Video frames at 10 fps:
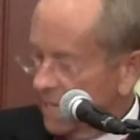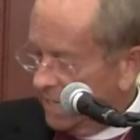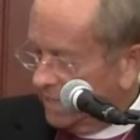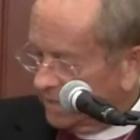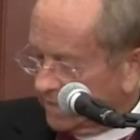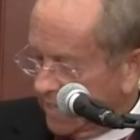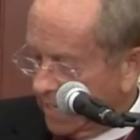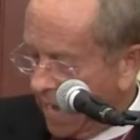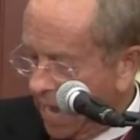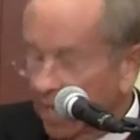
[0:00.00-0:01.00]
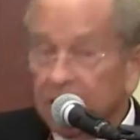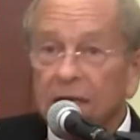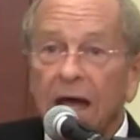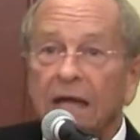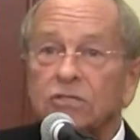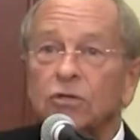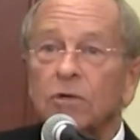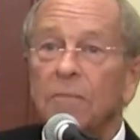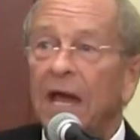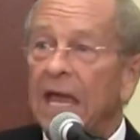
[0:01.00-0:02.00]
he said, I, I took
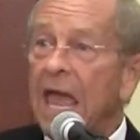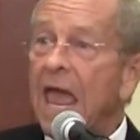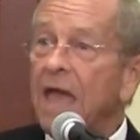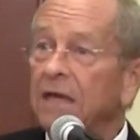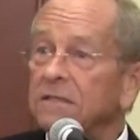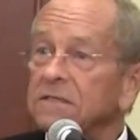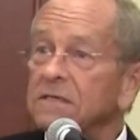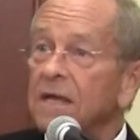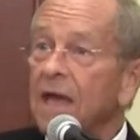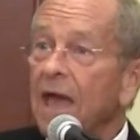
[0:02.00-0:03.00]
my hands